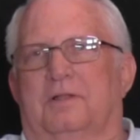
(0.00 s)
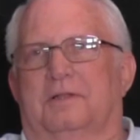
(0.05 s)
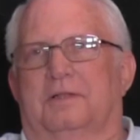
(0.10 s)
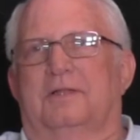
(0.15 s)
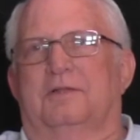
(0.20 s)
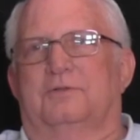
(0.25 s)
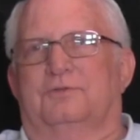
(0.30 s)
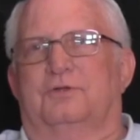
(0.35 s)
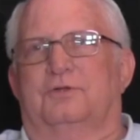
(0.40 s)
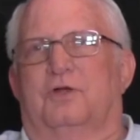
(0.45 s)
a
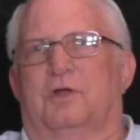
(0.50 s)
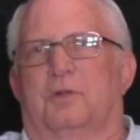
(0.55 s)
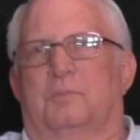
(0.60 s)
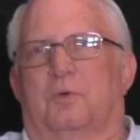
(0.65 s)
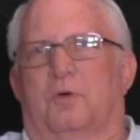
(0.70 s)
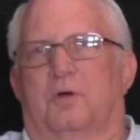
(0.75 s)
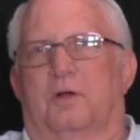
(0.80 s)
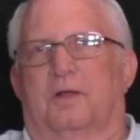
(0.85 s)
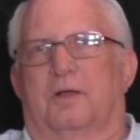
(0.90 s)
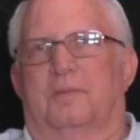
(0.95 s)
little circuit
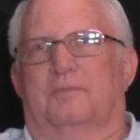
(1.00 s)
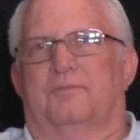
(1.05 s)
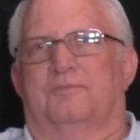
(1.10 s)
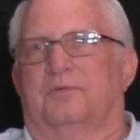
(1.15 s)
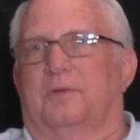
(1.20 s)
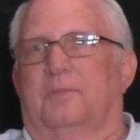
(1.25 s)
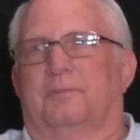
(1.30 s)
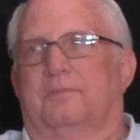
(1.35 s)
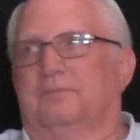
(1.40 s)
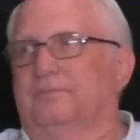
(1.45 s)
board up
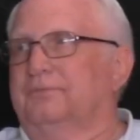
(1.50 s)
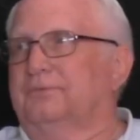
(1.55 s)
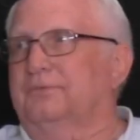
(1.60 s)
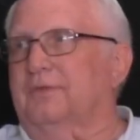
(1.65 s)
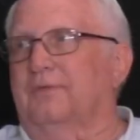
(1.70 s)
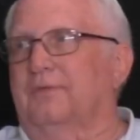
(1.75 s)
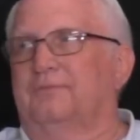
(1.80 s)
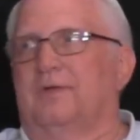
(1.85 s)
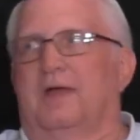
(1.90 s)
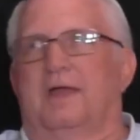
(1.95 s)
from
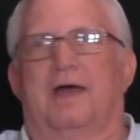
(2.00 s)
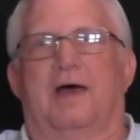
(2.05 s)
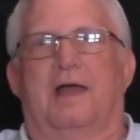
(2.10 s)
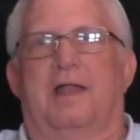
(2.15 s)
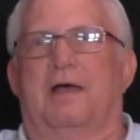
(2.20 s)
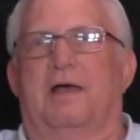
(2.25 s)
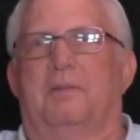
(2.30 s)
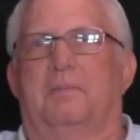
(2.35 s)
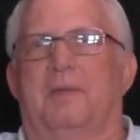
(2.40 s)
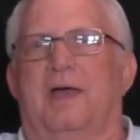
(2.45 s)
stuff I got
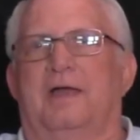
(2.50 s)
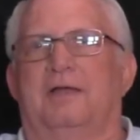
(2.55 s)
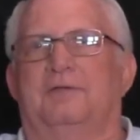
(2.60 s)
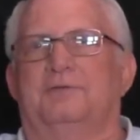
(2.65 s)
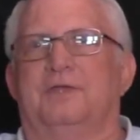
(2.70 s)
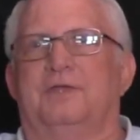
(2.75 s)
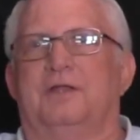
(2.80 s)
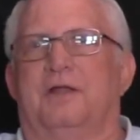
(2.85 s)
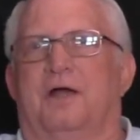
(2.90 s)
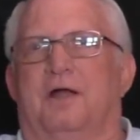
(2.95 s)
out of
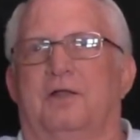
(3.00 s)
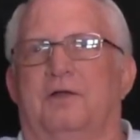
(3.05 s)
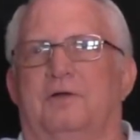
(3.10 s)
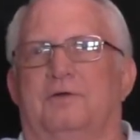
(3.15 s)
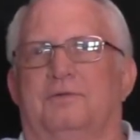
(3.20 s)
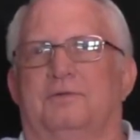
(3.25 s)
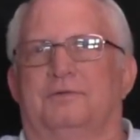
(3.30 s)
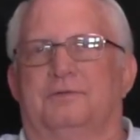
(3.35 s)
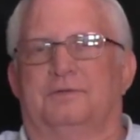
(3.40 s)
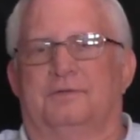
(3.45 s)
magazine
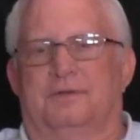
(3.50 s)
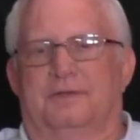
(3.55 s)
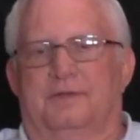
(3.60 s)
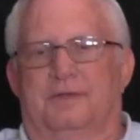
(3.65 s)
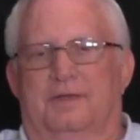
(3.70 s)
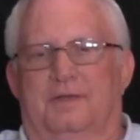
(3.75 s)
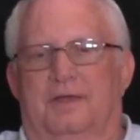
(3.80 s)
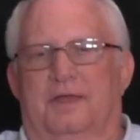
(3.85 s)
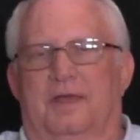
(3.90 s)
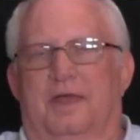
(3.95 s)
articles,
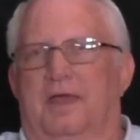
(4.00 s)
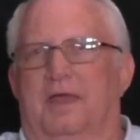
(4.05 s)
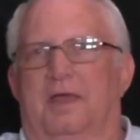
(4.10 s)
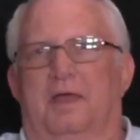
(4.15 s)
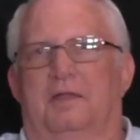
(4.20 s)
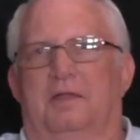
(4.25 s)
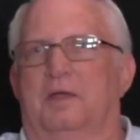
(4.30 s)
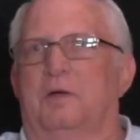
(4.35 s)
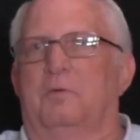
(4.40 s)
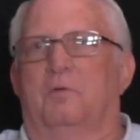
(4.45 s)

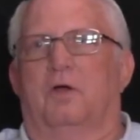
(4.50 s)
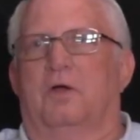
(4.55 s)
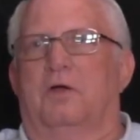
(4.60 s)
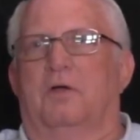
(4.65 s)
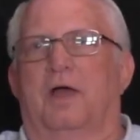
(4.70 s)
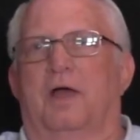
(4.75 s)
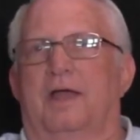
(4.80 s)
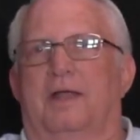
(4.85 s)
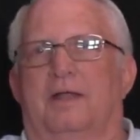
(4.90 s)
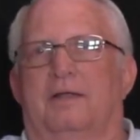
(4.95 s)
and it worked
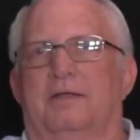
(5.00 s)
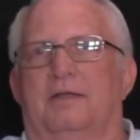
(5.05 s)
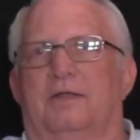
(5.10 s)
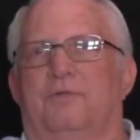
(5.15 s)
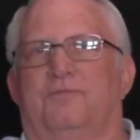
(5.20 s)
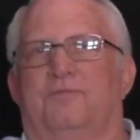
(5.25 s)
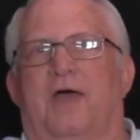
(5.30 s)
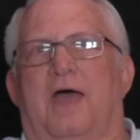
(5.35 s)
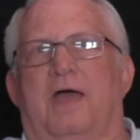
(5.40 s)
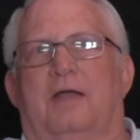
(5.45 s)
great.
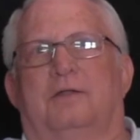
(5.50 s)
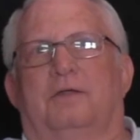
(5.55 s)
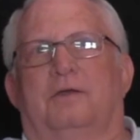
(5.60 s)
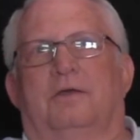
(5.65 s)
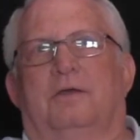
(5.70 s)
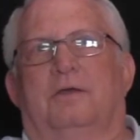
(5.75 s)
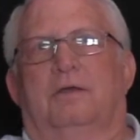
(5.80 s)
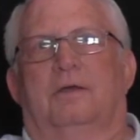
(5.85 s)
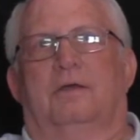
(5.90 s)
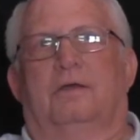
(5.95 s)
In fact,
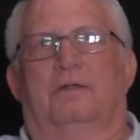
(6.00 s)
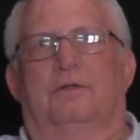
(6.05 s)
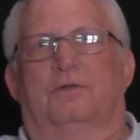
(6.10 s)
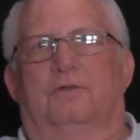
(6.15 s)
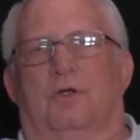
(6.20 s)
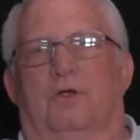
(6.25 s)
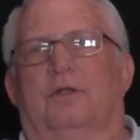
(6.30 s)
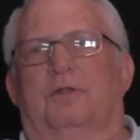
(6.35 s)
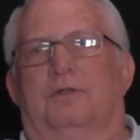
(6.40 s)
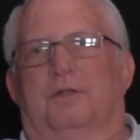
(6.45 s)

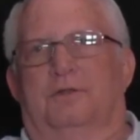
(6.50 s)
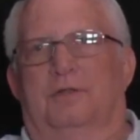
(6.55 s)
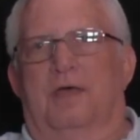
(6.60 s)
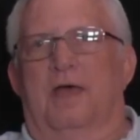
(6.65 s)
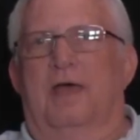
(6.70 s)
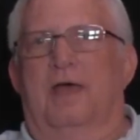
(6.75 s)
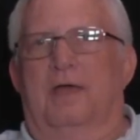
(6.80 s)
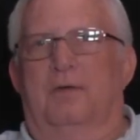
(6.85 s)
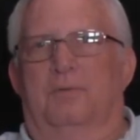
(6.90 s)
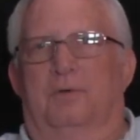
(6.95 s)
during the
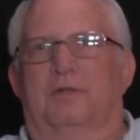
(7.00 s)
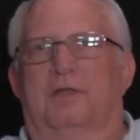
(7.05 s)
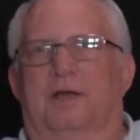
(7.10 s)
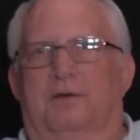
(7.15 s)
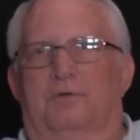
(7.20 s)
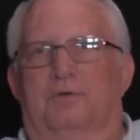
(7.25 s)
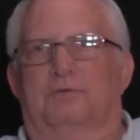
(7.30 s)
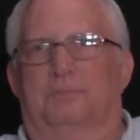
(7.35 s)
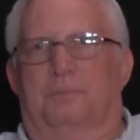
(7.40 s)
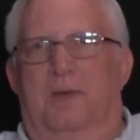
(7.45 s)
day when they
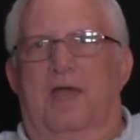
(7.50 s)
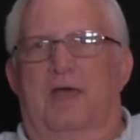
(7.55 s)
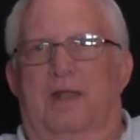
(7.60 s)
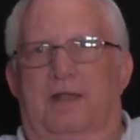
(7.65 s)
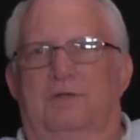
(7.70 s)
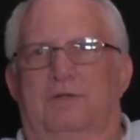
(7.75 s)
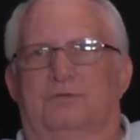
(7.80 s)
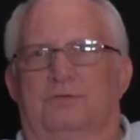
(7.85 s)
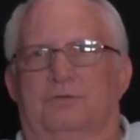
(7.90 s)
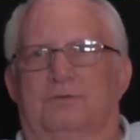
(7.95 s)
were
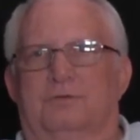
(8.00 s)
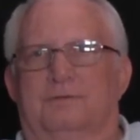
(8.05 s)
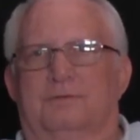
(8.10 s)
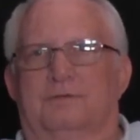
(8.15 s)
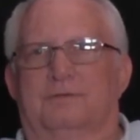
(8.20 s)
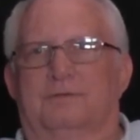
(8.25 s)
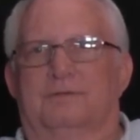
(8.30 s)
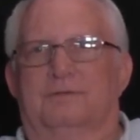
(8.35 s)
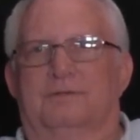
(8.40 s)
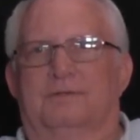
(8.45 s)
Spanish,
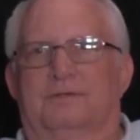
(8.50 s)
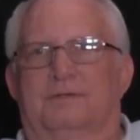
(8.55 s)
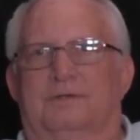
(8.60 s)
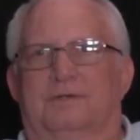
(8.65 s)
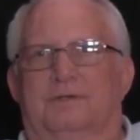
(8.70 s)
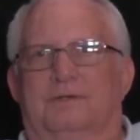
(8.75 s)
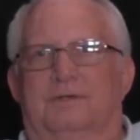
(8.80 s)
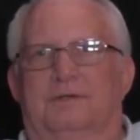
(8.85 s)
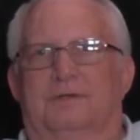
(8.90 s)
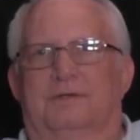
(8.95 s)

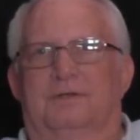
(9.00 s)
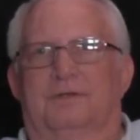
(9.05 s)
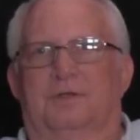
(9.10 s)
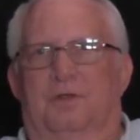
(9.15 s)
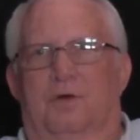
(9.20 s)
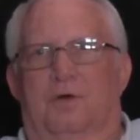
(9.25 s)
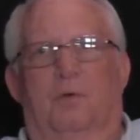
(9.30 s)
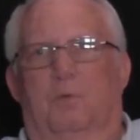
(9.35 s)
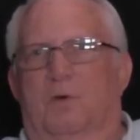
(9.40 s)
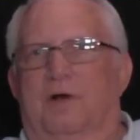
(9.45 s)

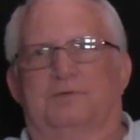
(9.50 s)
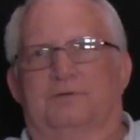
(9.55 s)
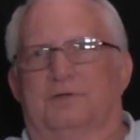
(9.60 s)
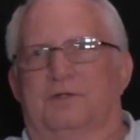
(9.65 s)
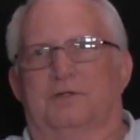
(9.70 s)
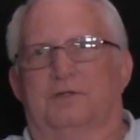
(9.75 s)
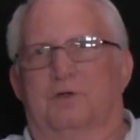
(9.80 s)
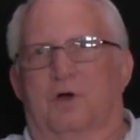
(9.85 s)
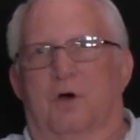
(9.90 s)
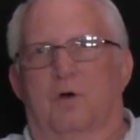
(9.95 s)
it wasn't
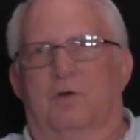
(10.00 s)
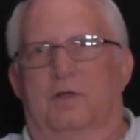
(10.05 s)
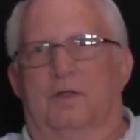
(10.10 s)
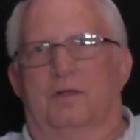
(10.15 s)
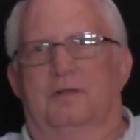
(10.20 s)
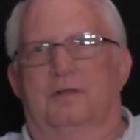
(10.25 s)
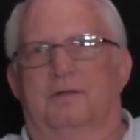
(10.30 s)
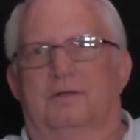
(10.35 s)
encoded.